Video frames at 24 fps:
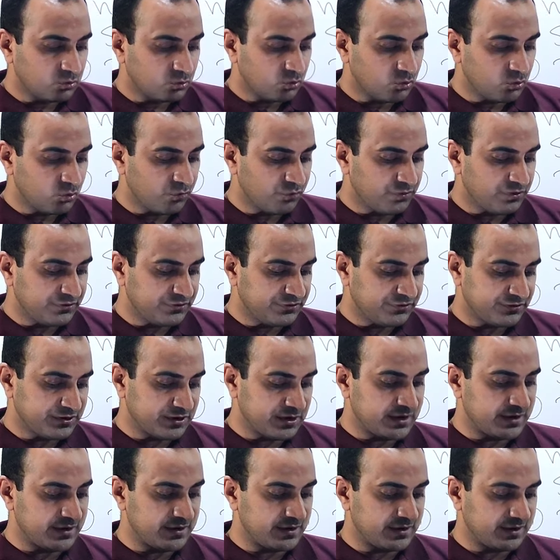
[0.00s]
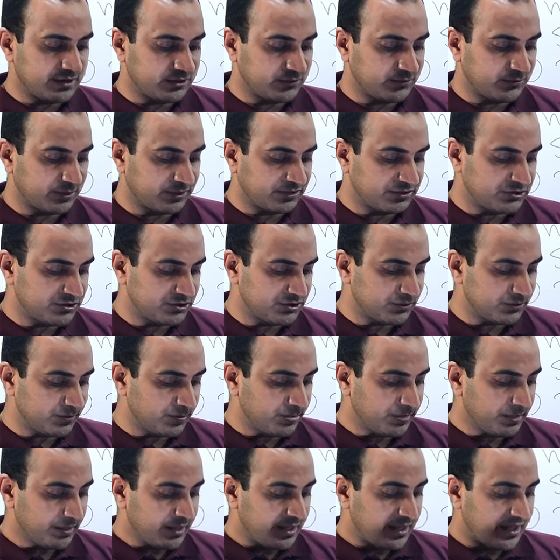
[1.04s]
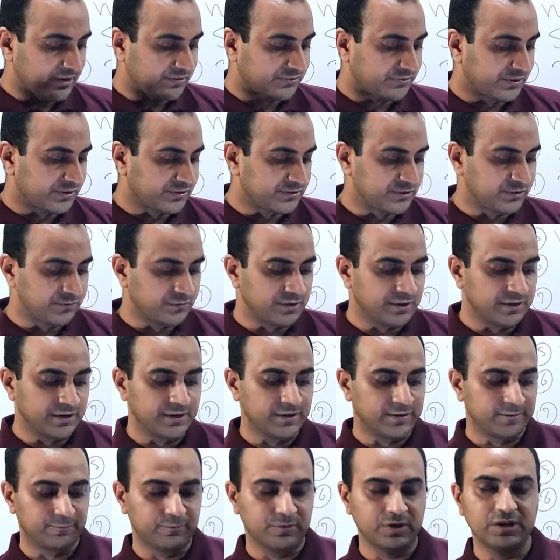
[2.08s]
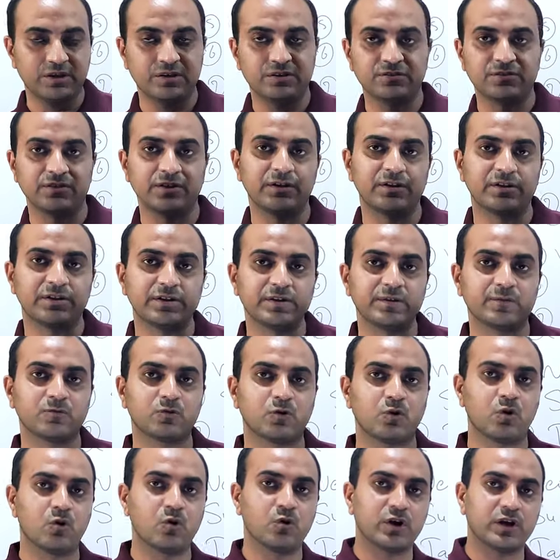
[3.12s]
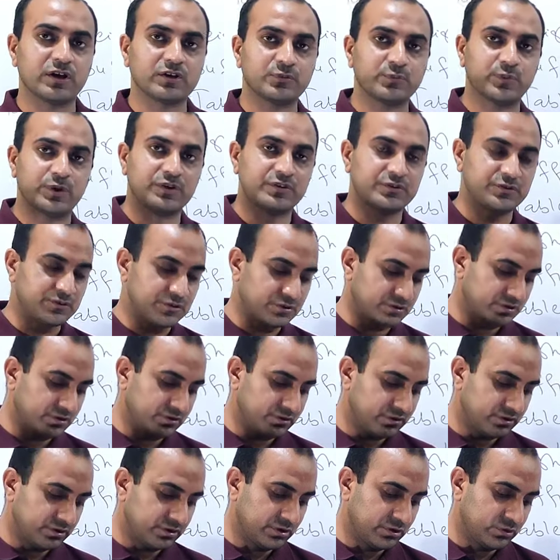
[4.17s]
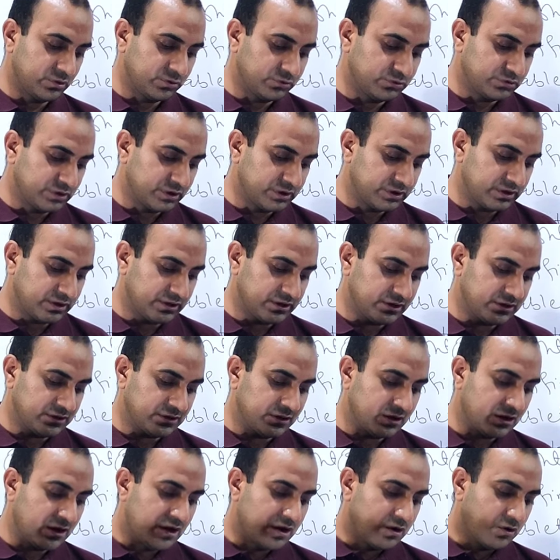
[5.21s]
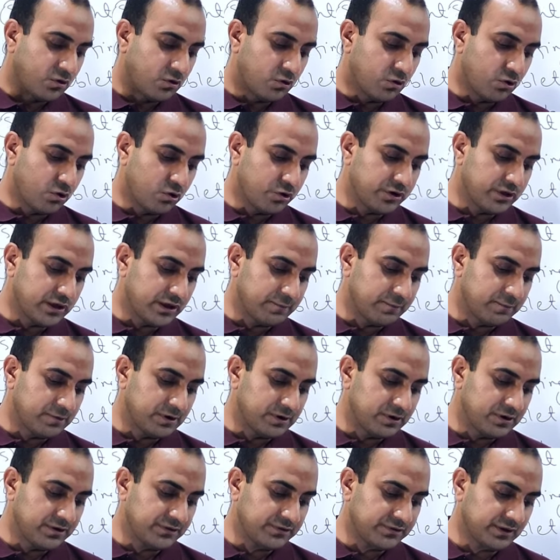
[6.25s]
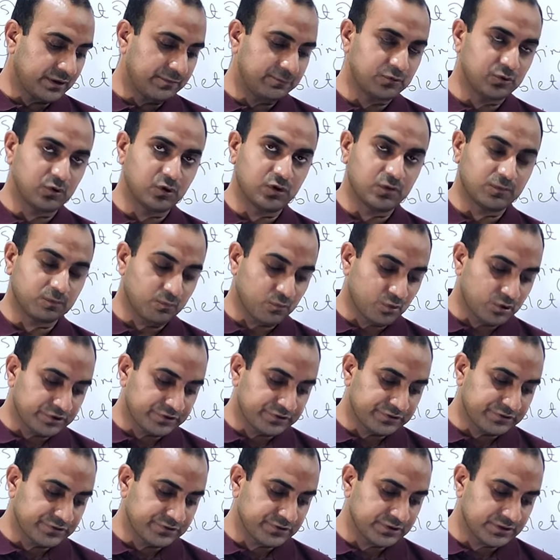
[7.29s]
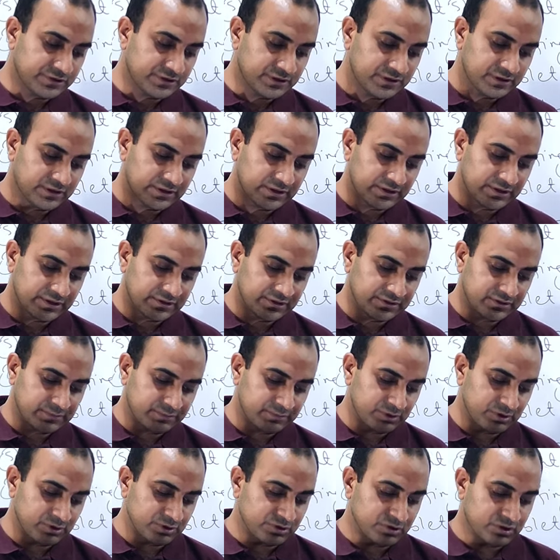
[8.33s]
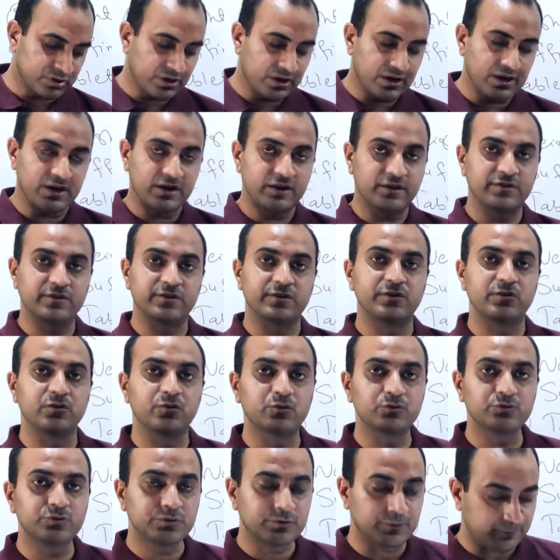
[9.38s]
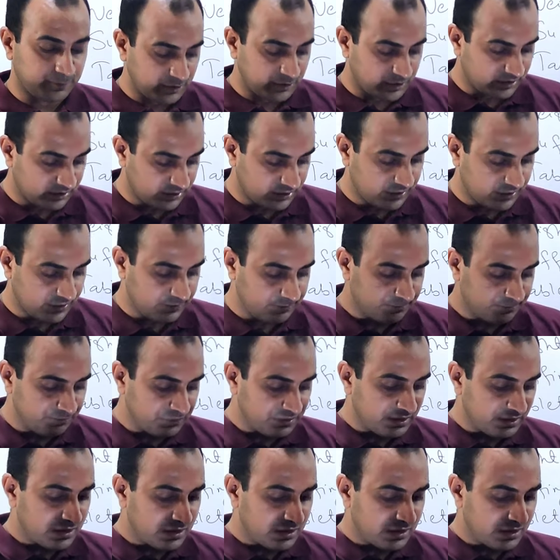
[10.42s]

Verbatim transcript: to withstand expansion. Excessive heat may result in core expansion. Reduce the heat core tablets absorb moisture, increase temperature and reduce spray rate.